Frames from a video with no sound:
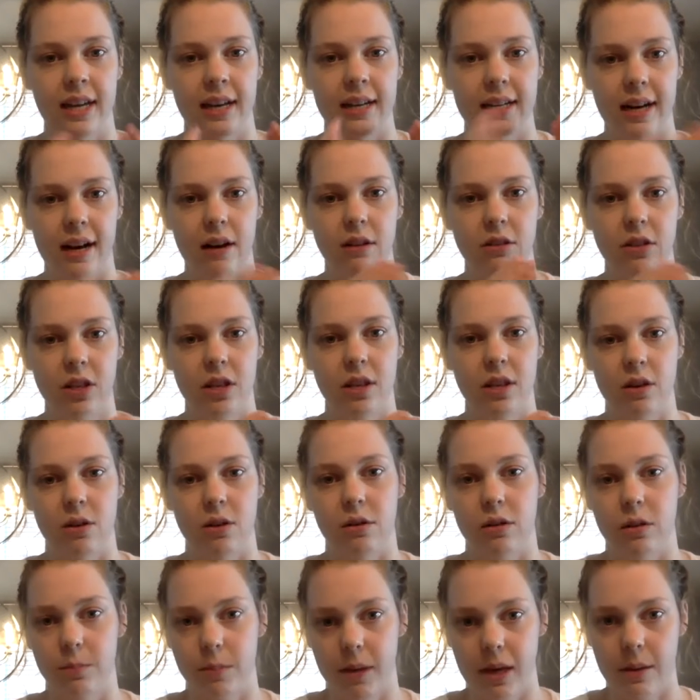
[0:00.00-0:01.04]
it out to
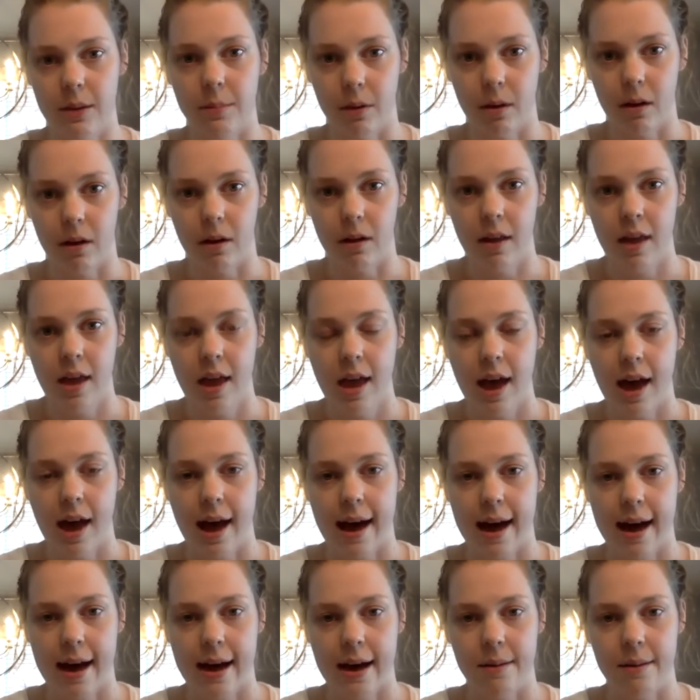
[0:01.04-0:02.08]
those people
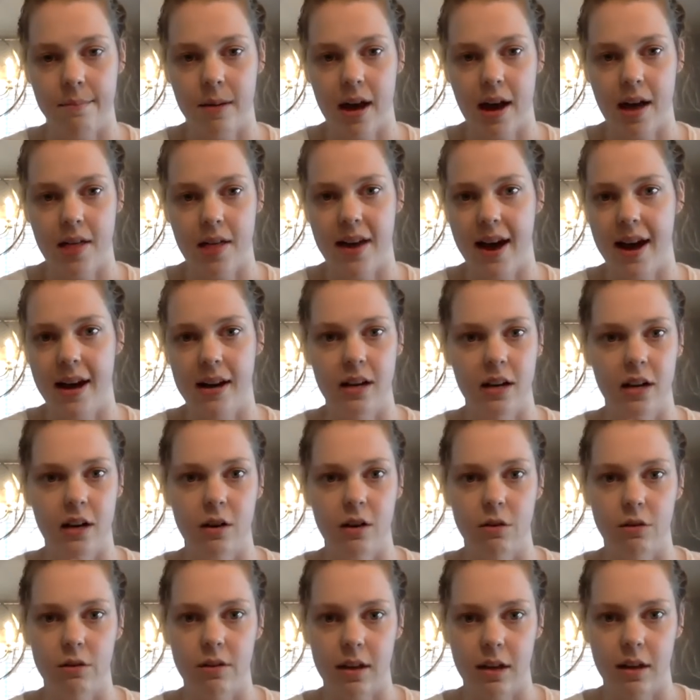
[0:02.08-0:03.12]
that, you
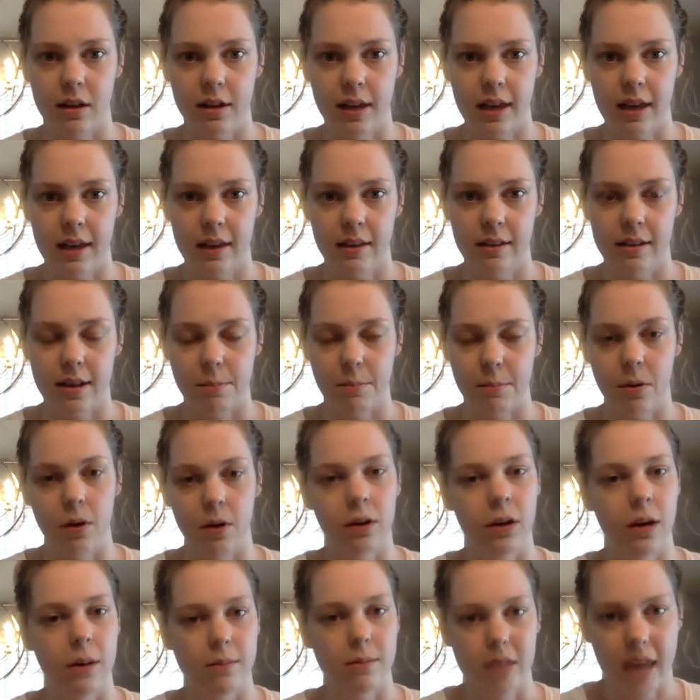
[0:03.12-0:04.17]
know, the
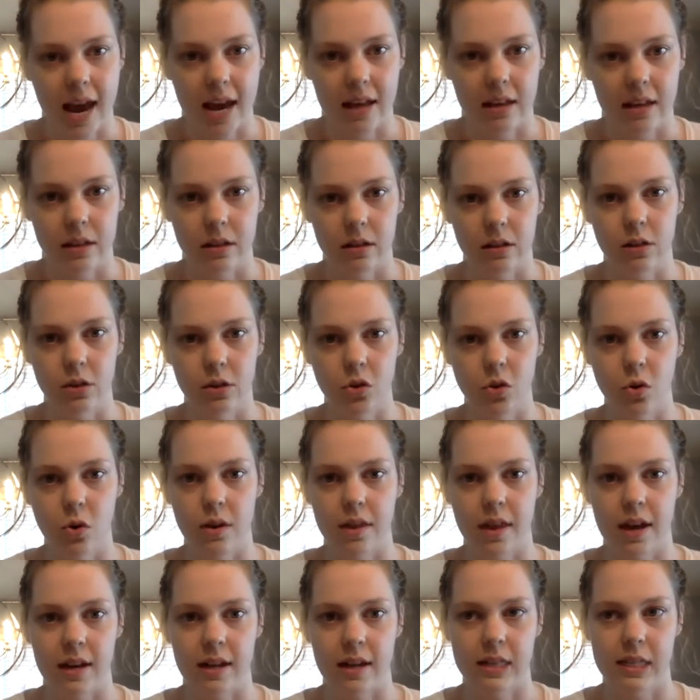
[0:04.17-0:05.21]
program's canceled or
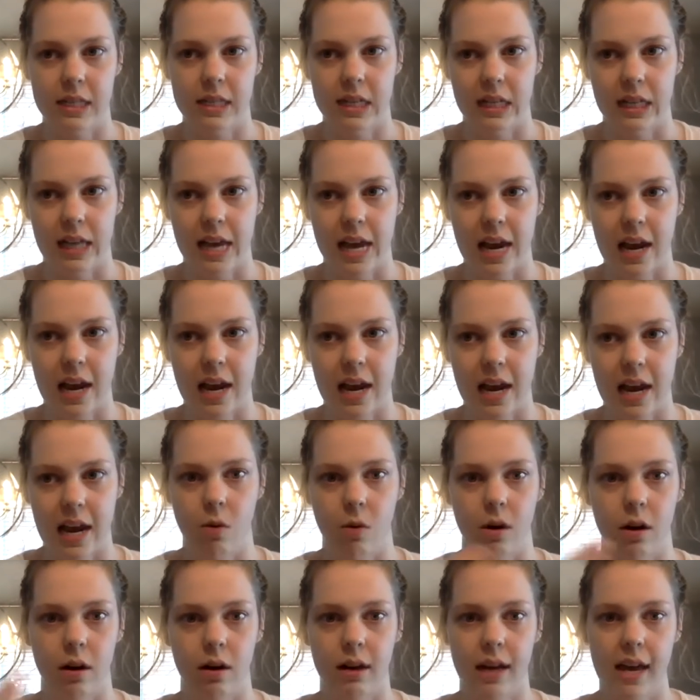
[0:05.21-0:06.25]
that it's delayed
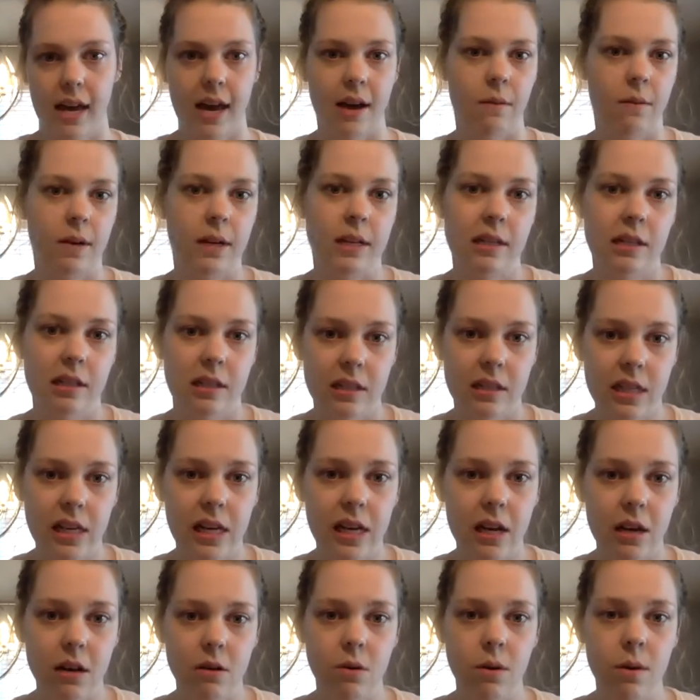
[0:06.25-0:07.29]
or can't wait to see
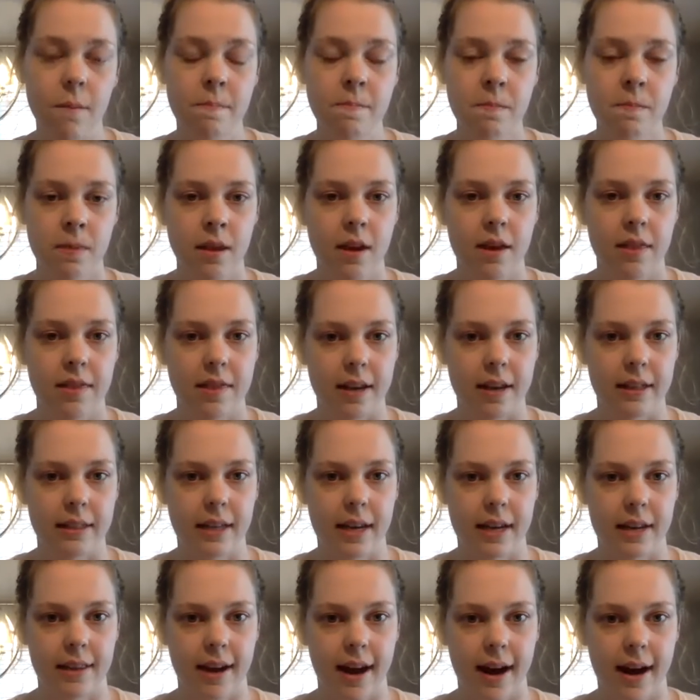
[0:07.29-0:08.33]
you, things
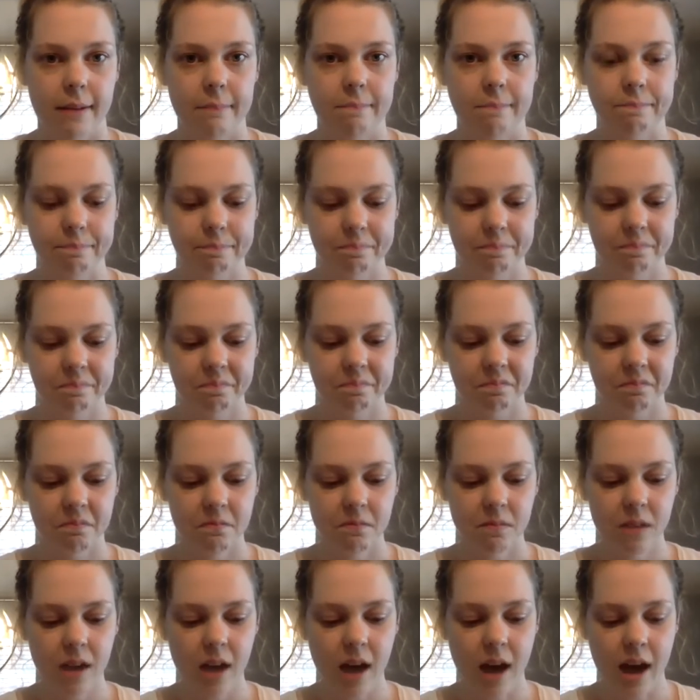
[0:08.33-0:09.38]
like that.
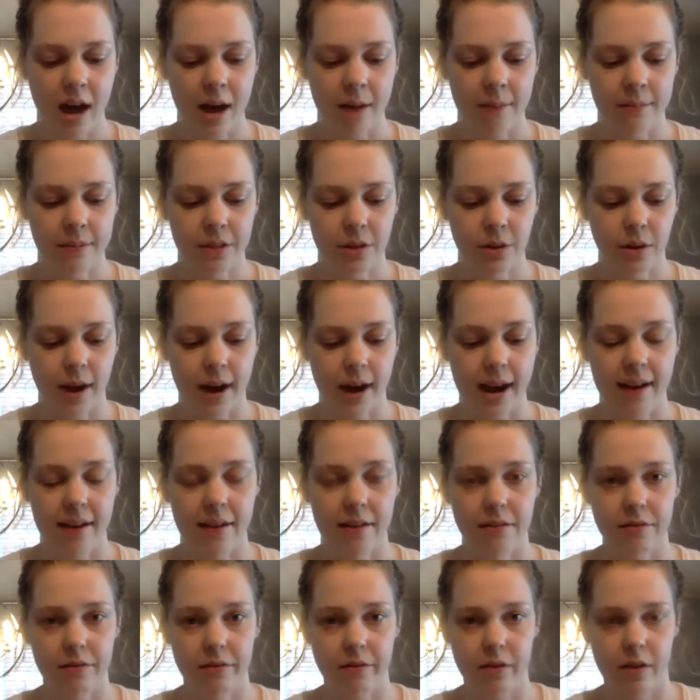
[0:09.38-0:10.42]
So I
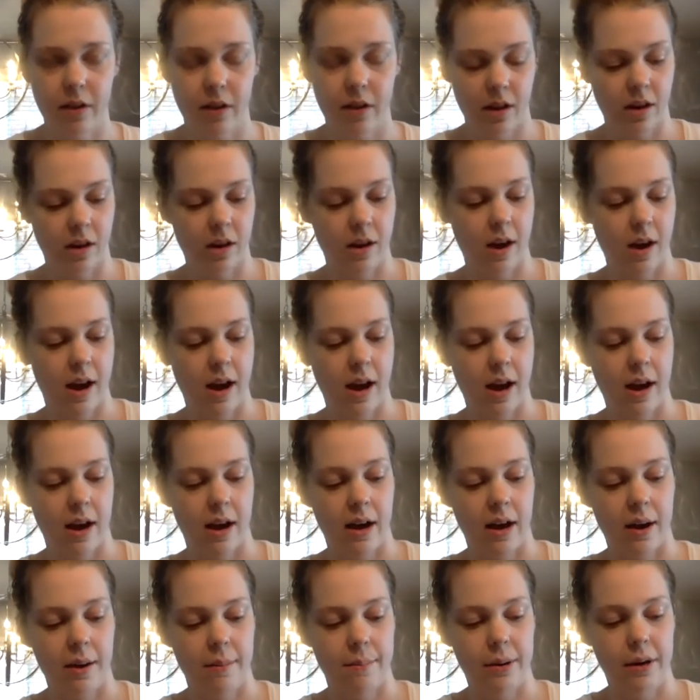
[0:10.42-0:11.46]
have
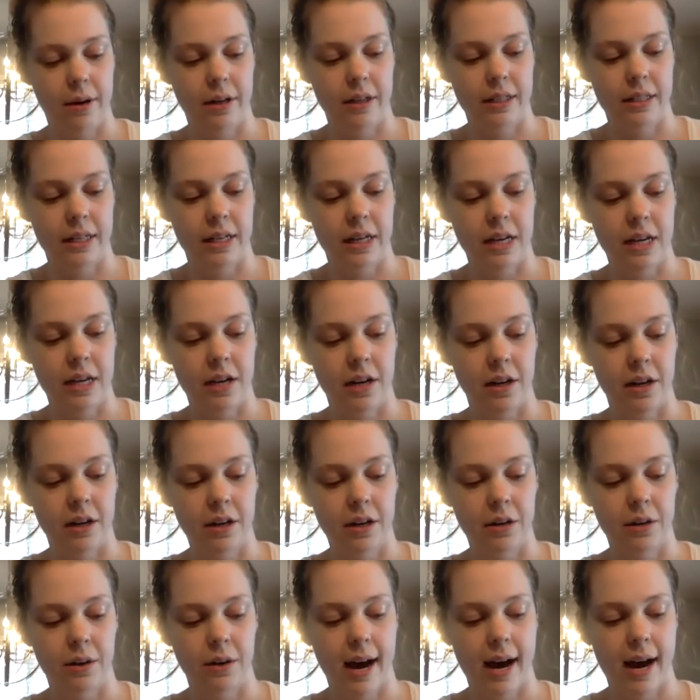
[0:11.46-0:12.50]
a person here
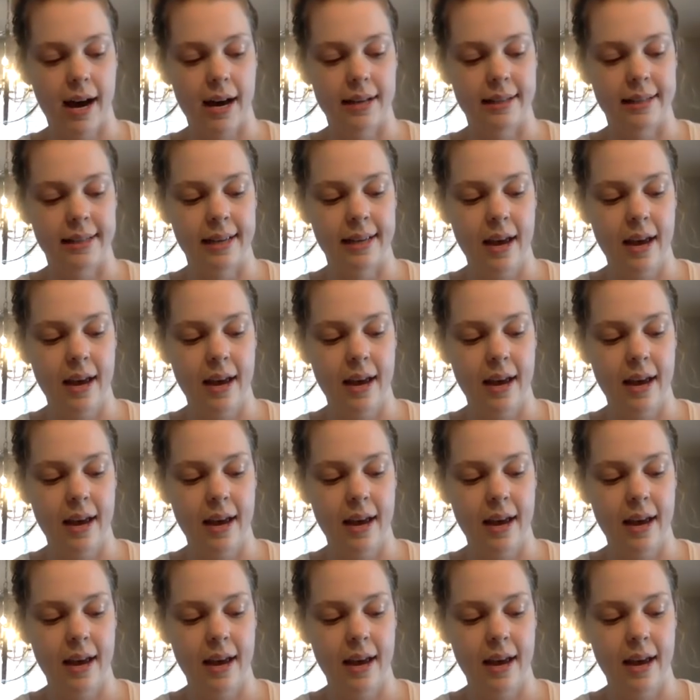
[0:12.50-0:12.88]
who has